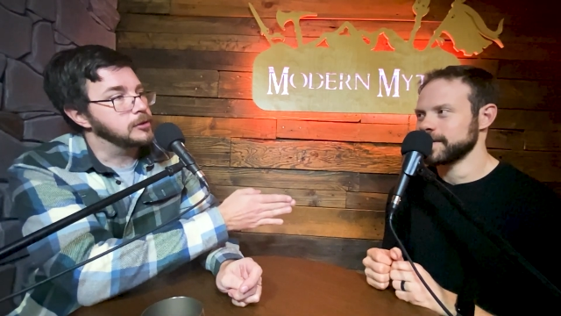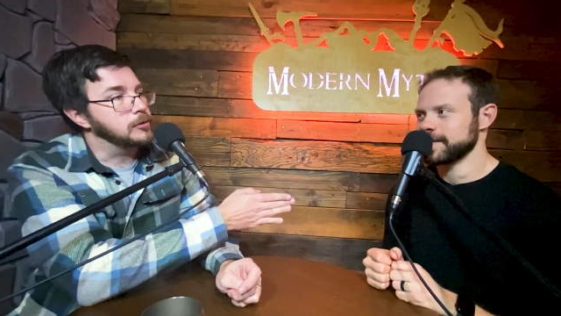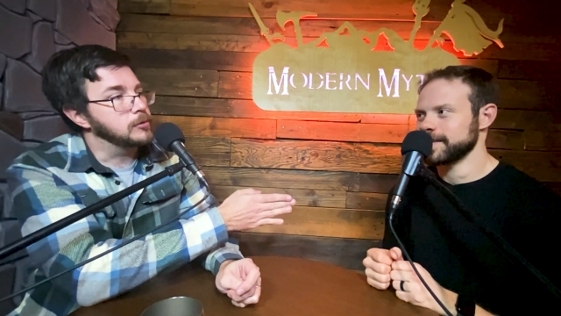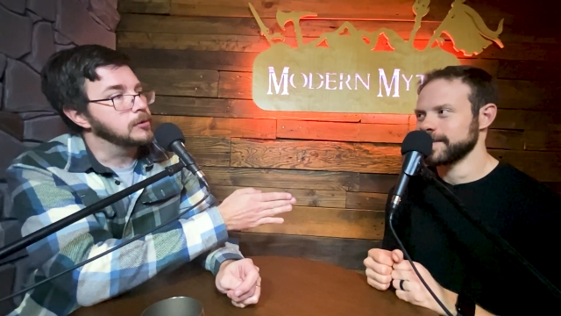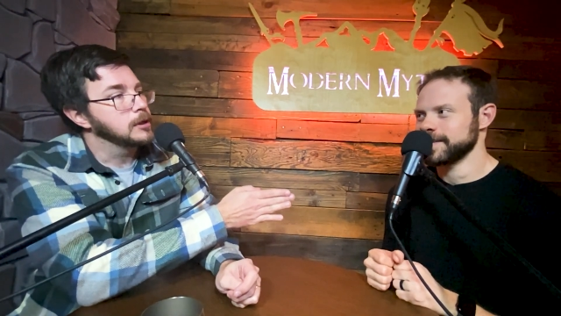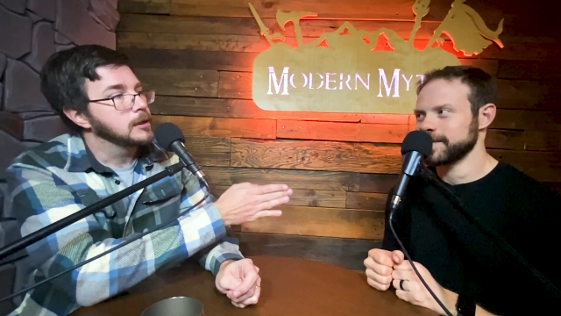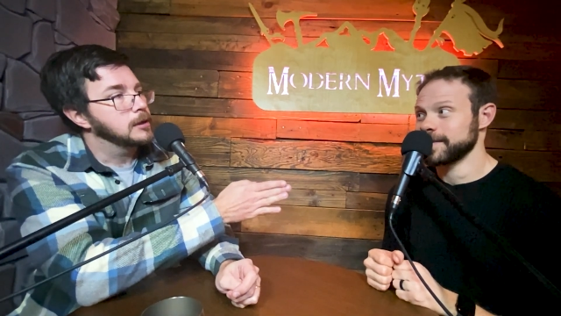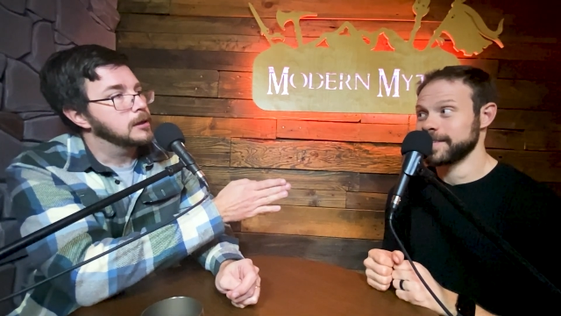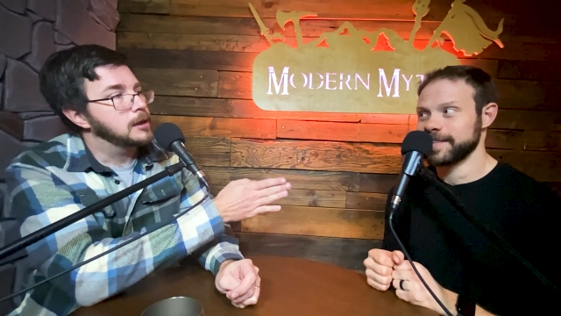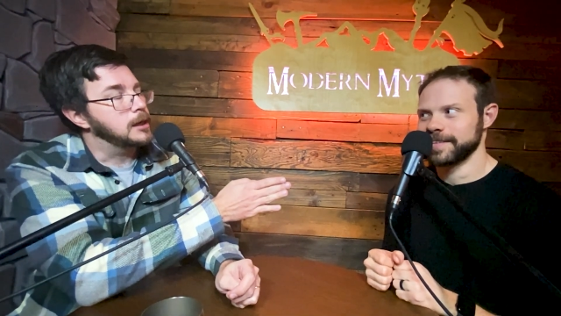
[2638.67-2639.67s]
Speaker 1: to
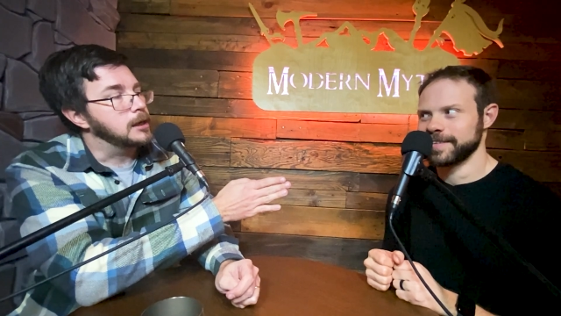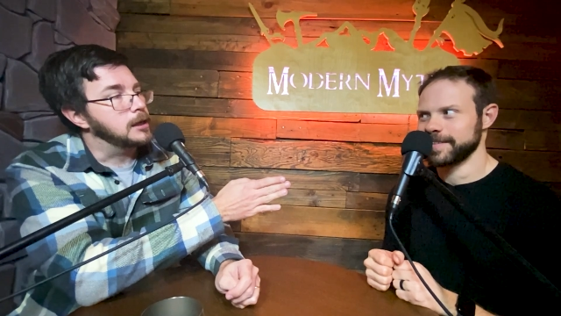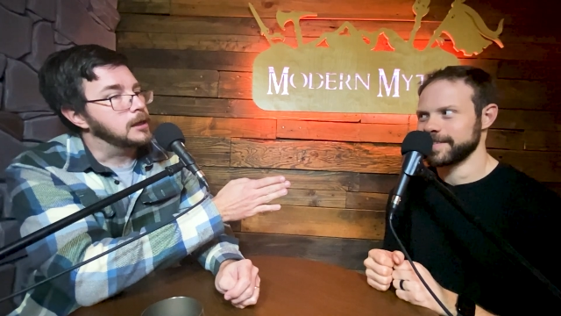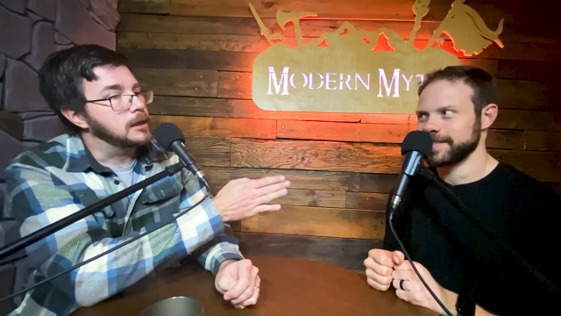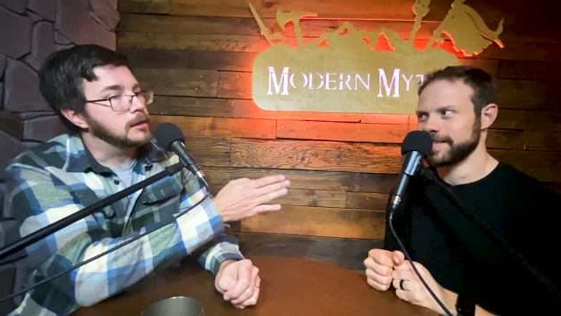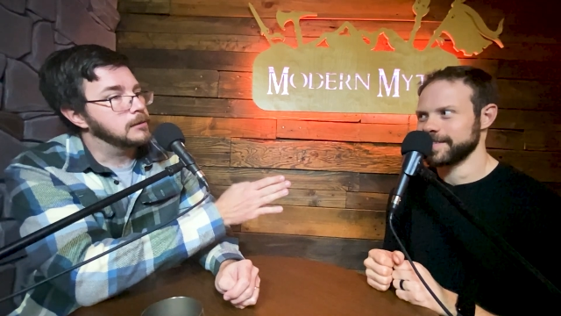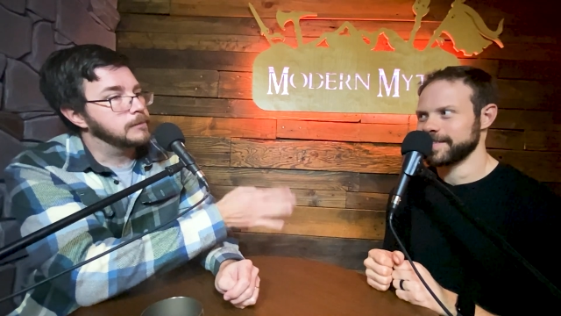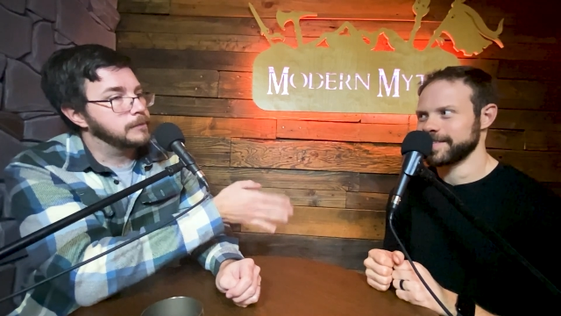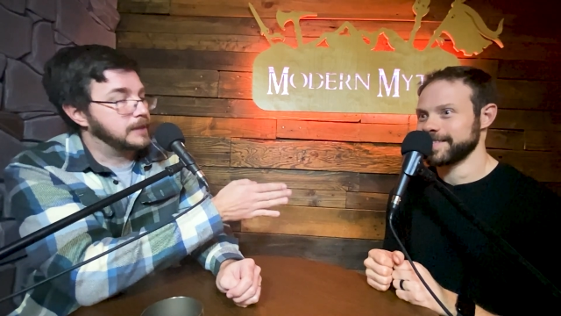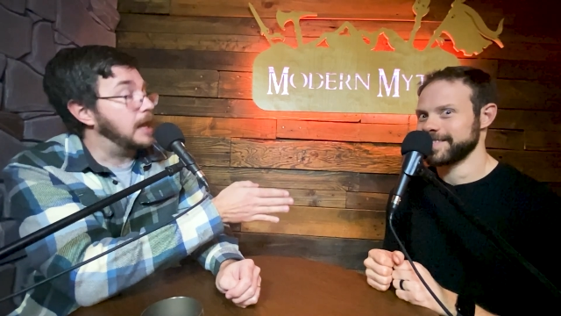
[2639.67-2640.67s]
uh,
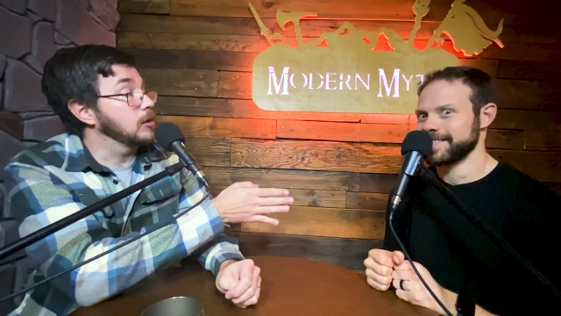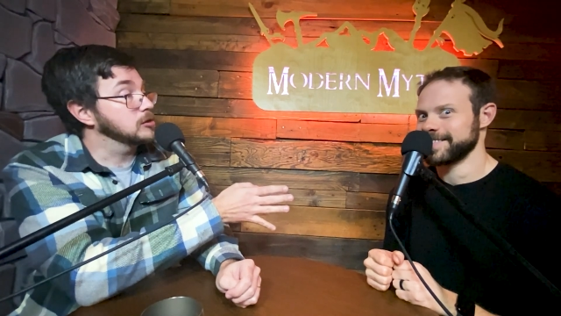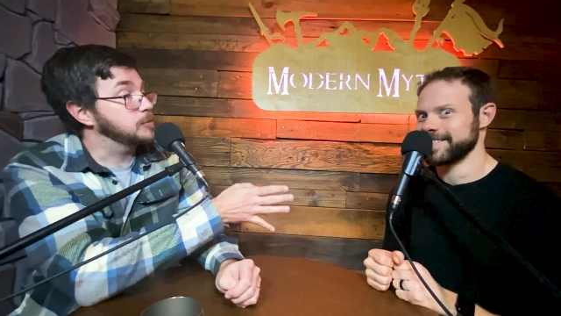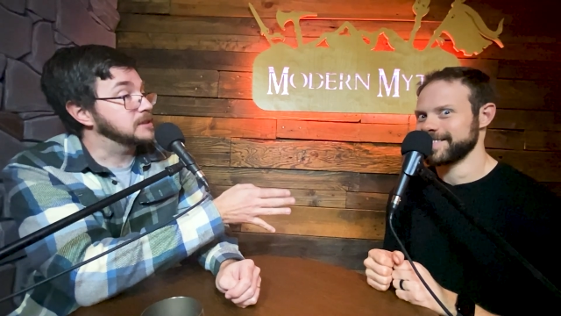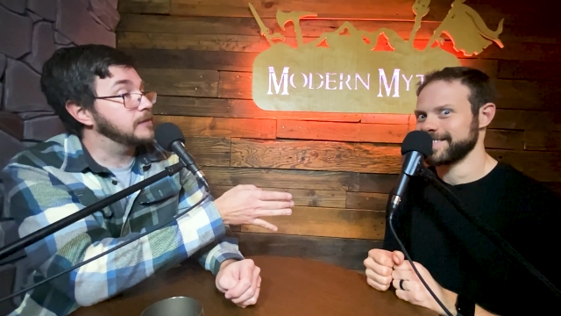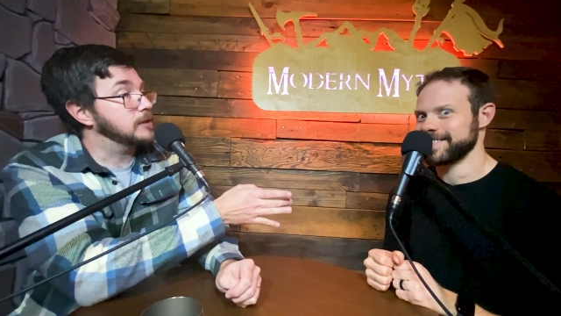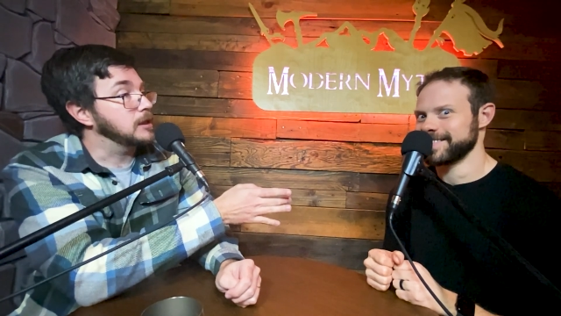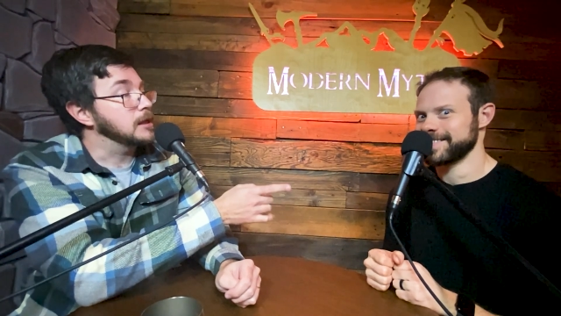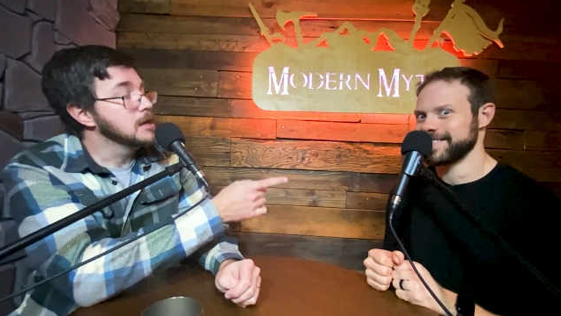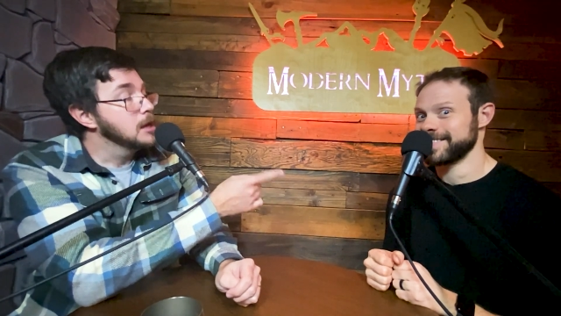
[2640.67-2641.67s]
Kel
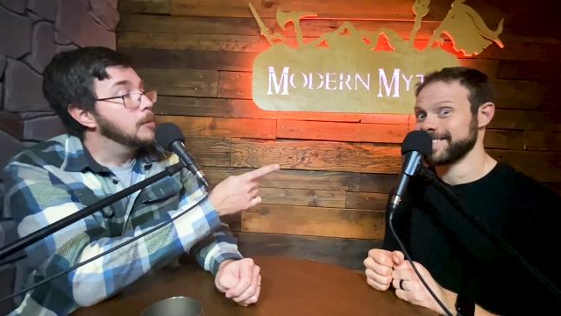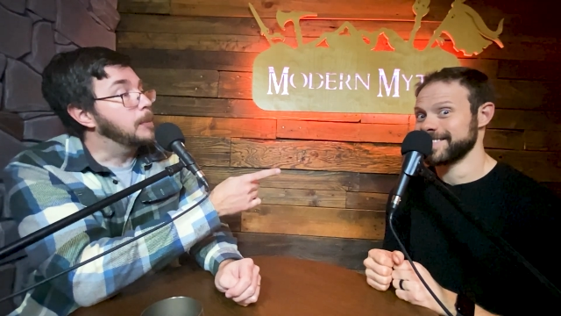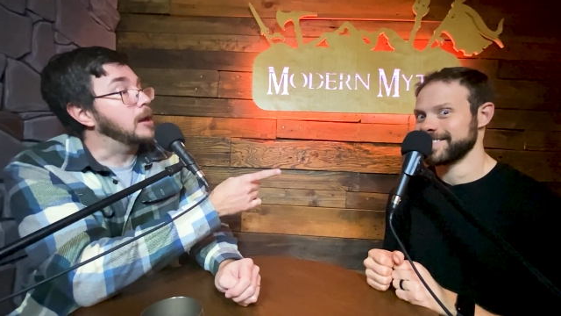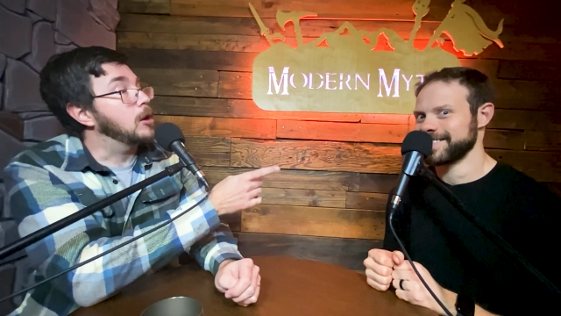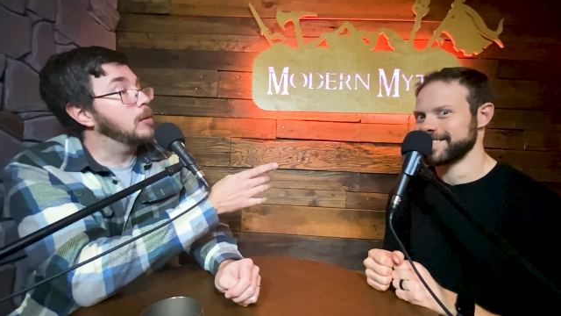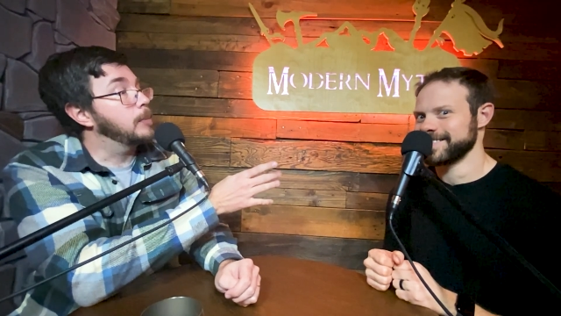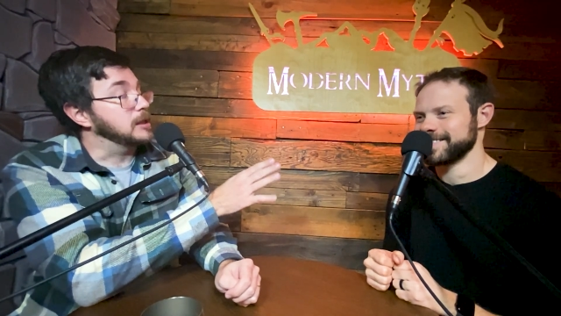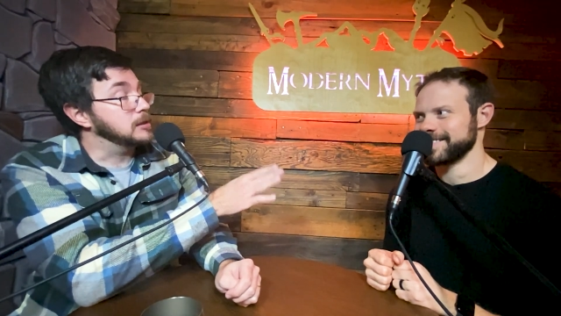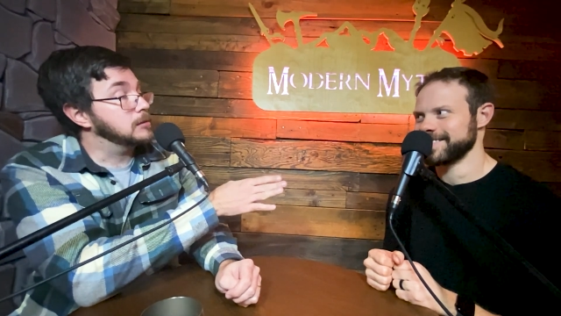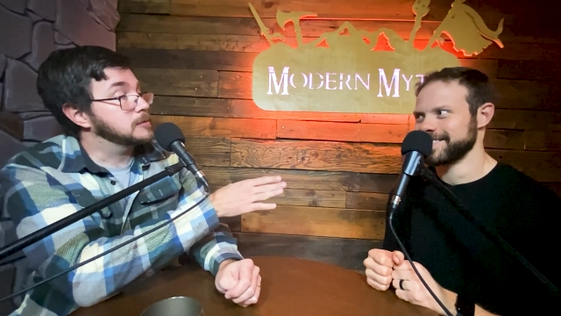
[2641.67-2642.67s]
specifically, but
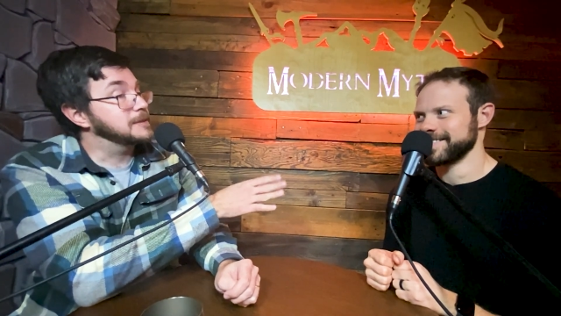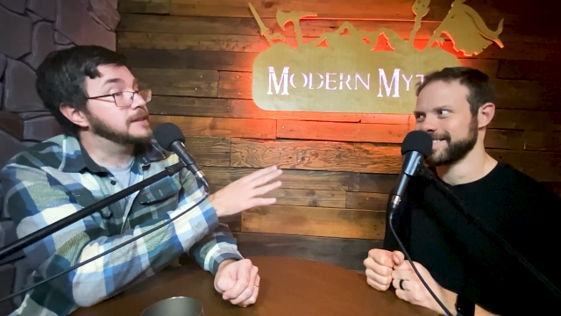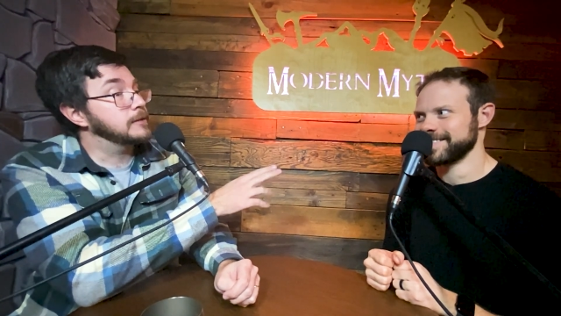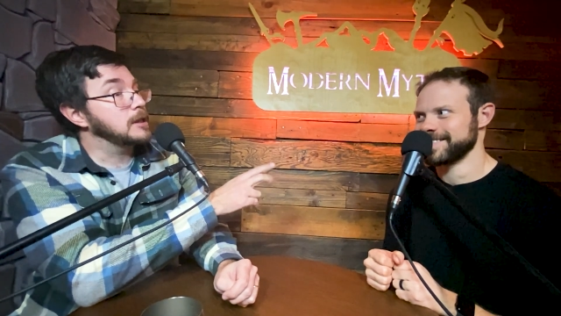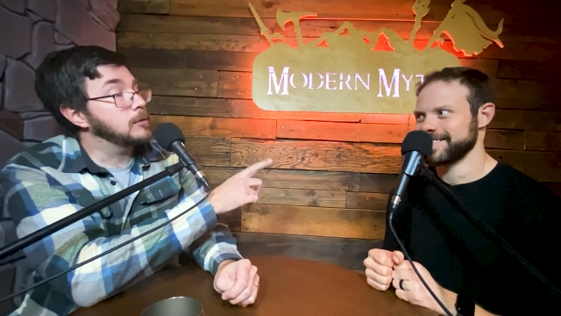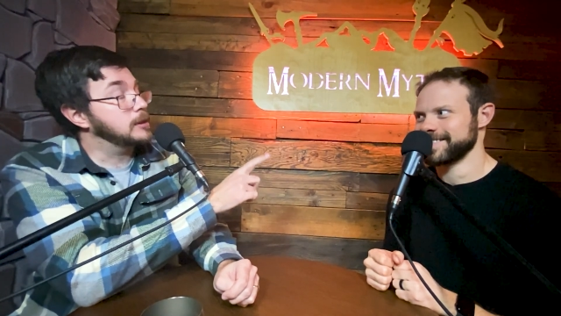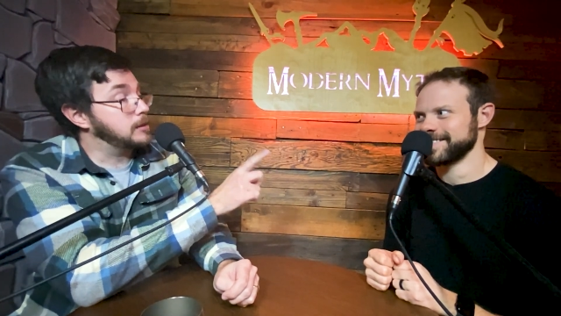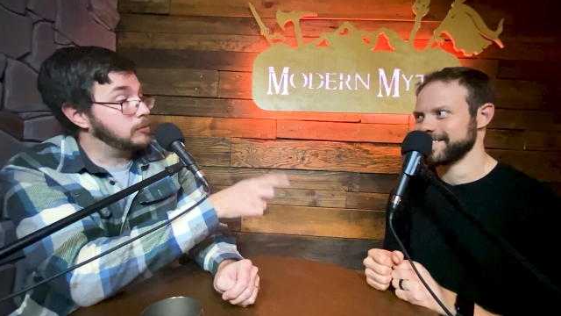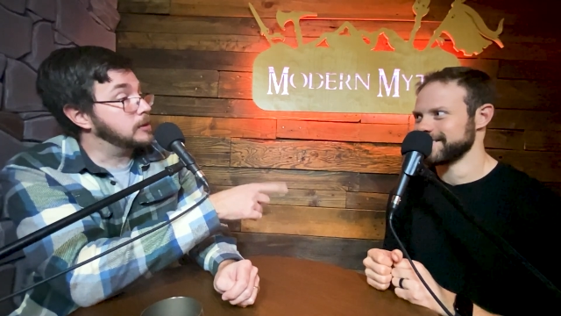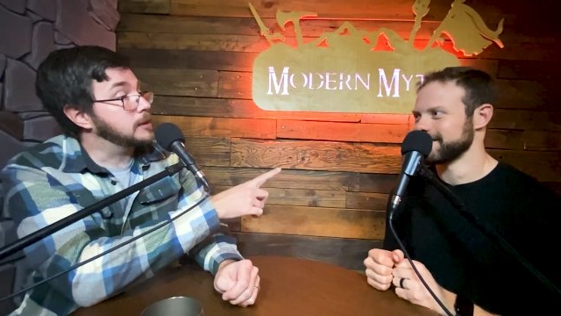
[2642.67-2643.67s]
but specifically with
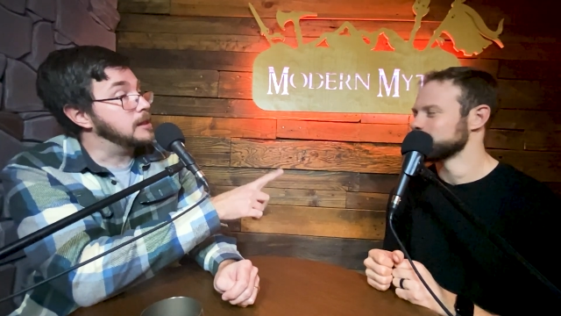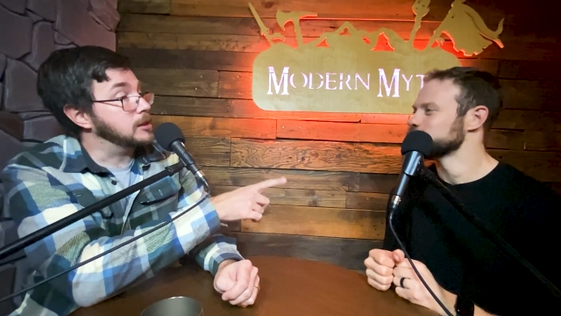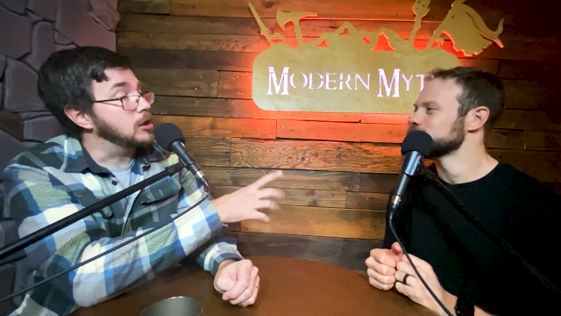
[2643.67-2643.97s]
with in the